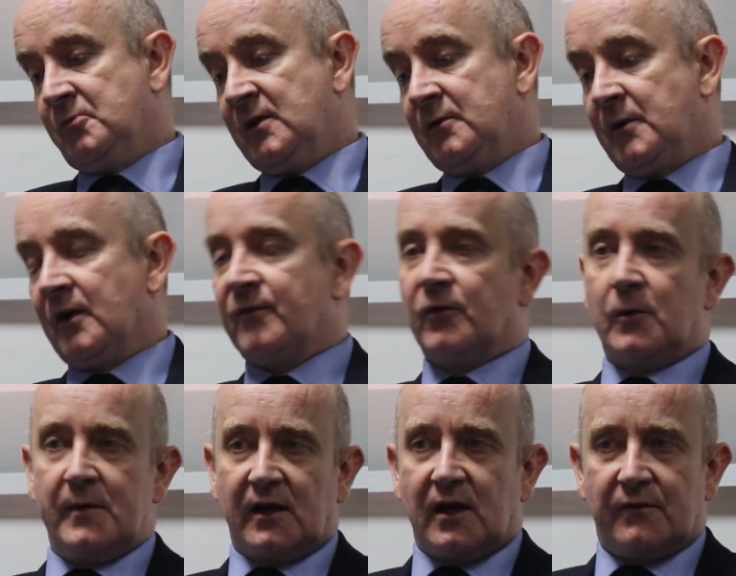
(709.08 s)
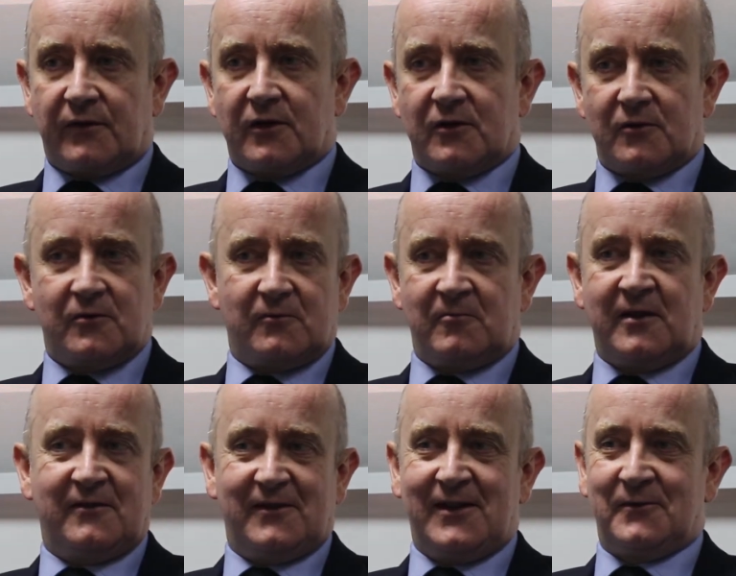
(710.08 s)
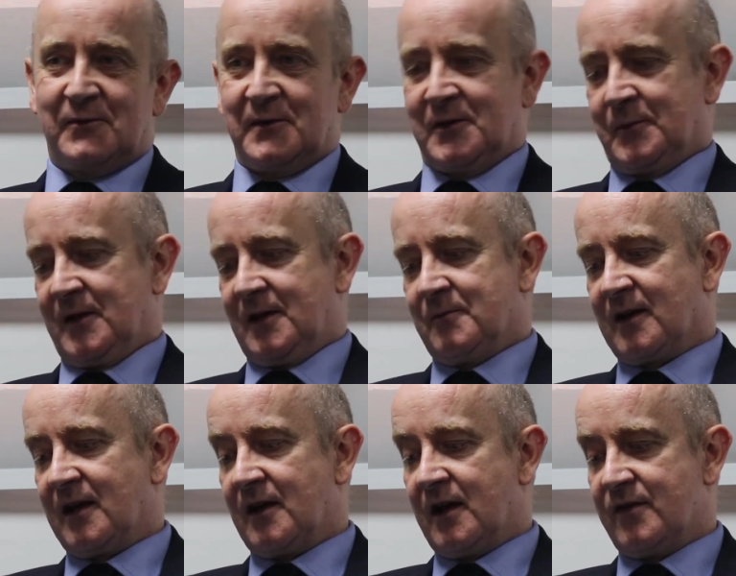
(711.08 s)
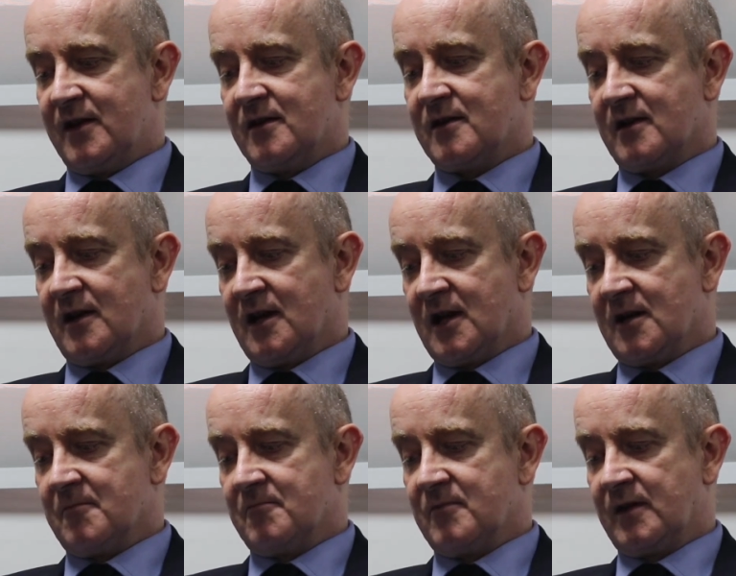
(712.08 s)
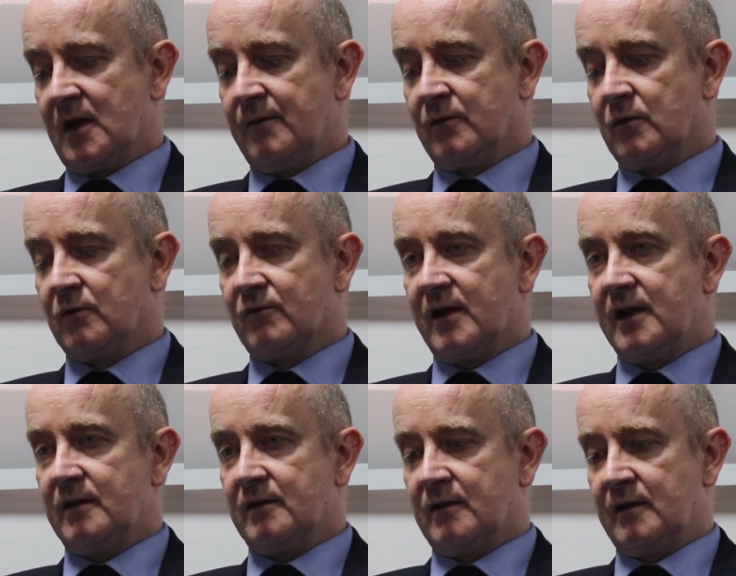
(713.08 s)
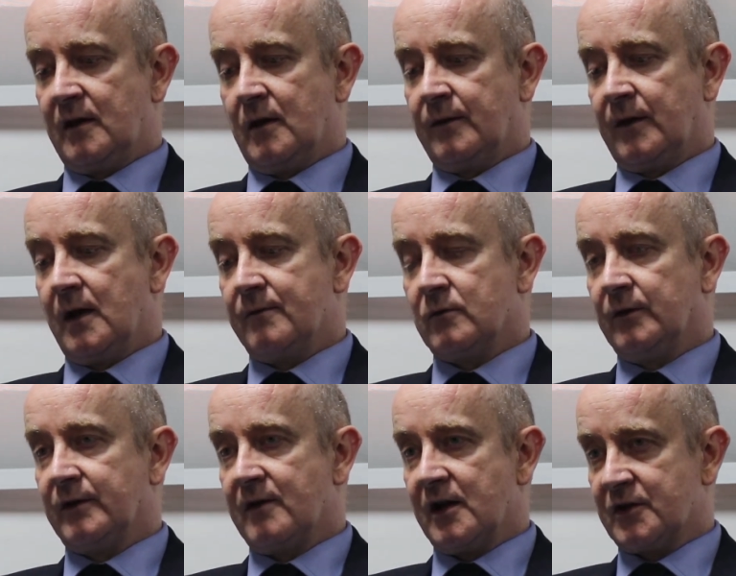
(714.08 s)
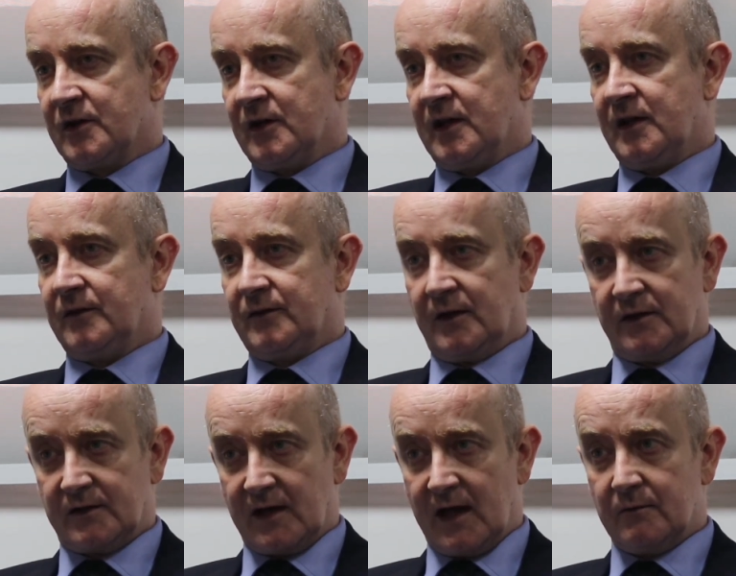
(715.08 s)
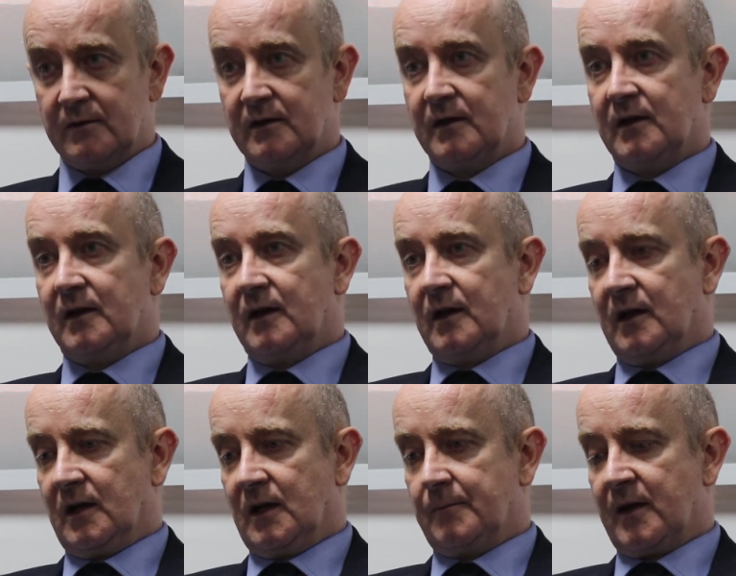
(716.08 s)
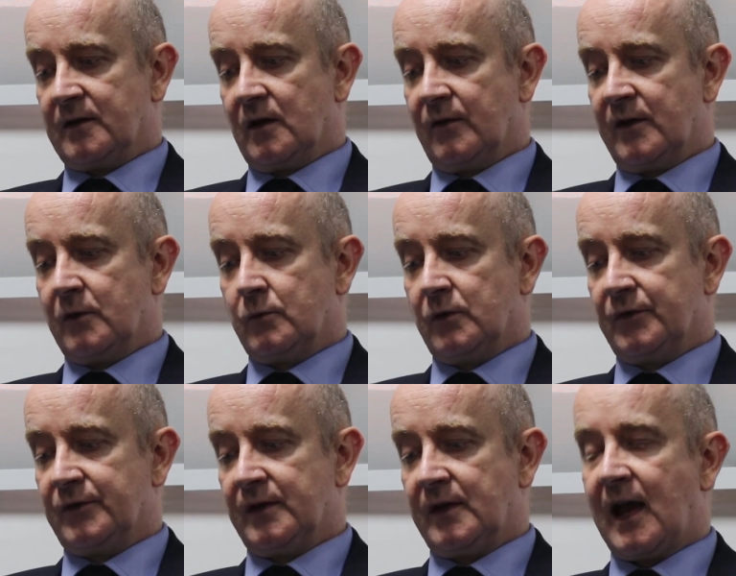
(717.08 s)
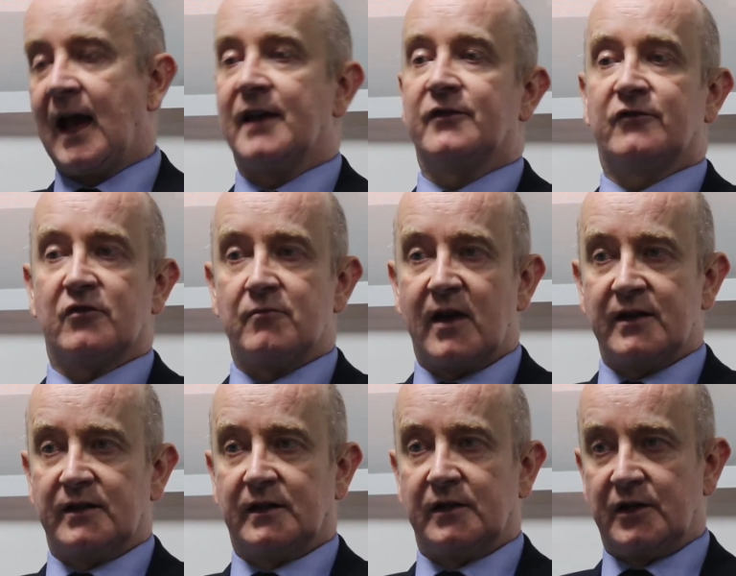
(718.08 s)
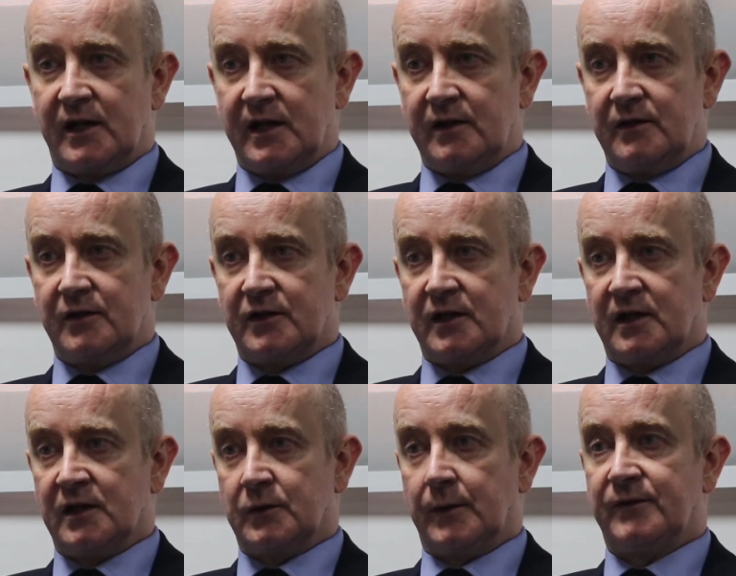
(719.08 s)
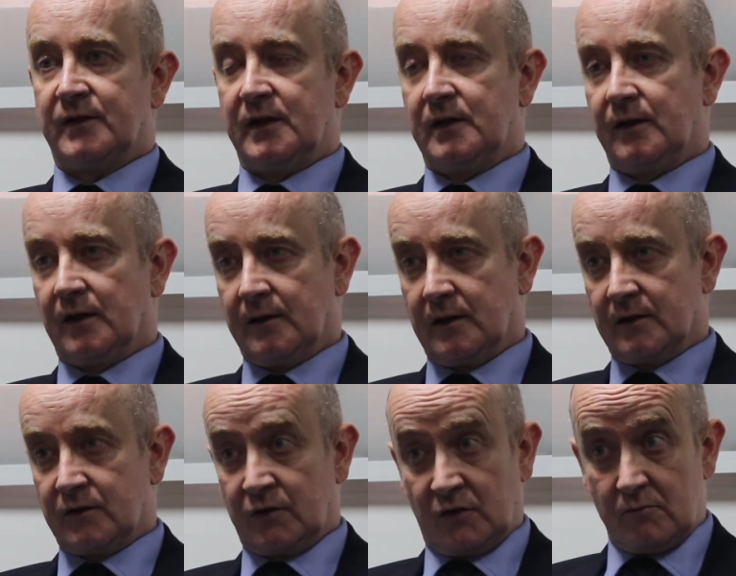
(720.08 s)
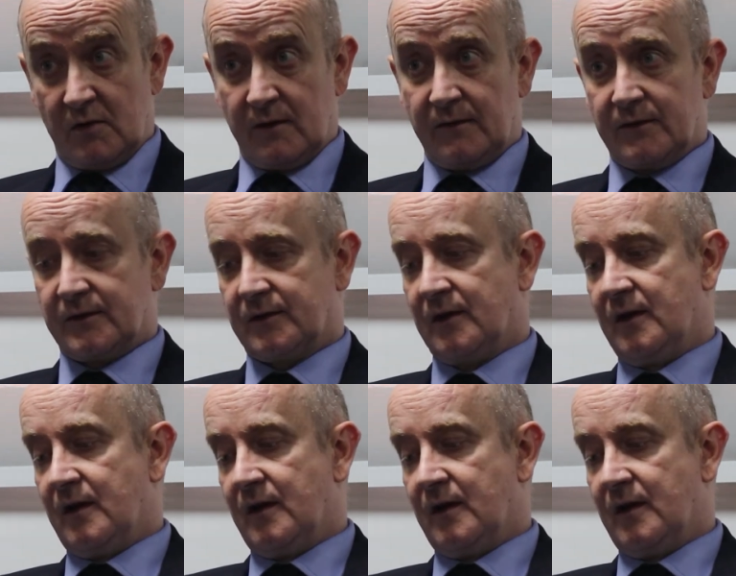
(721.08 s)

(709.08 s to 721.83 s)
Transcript: We are forming our view even as we speak, but I think the overall direction is down. I don't think we'll see as dramatic a change as we've seen in the last 2 months,